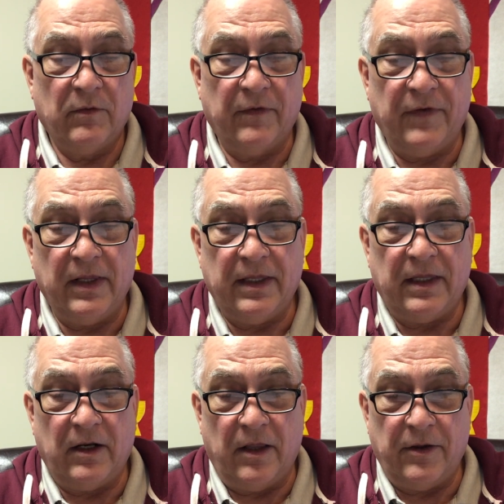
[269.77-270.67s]
revealing
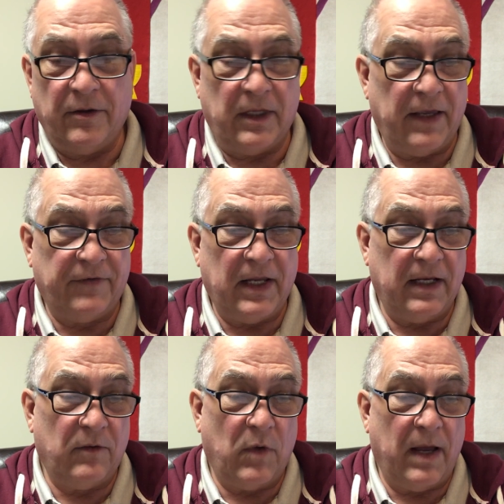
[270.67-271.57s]
that although the
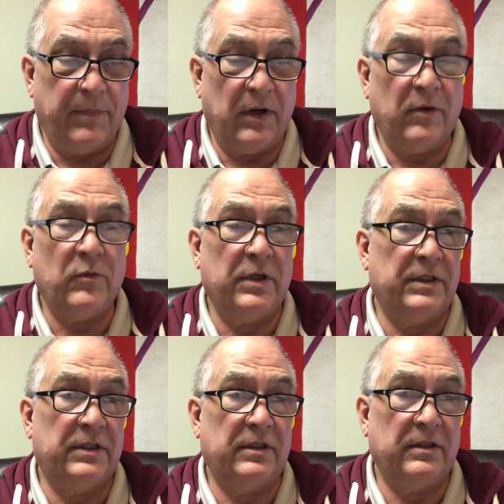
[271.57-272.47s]
left-handed Whopper
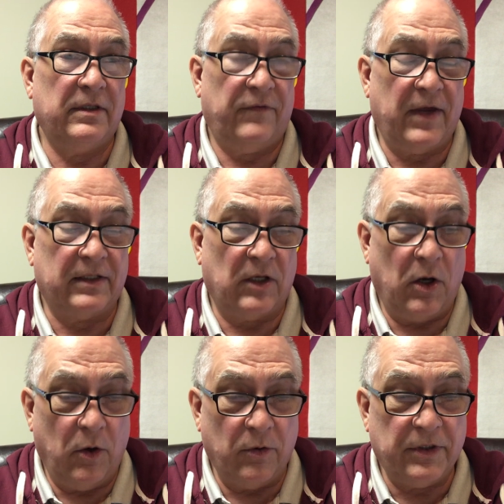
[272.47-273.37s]
was, in fact, a
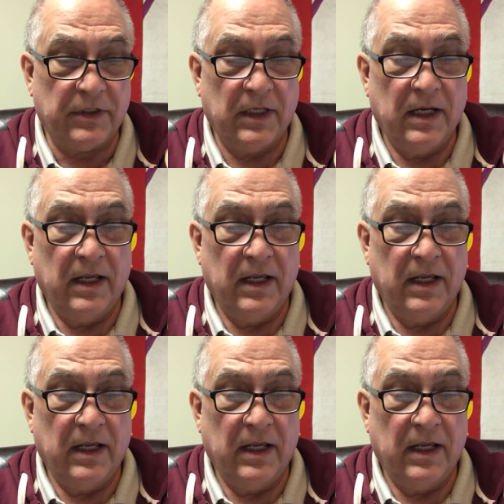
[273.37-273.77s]
hoax,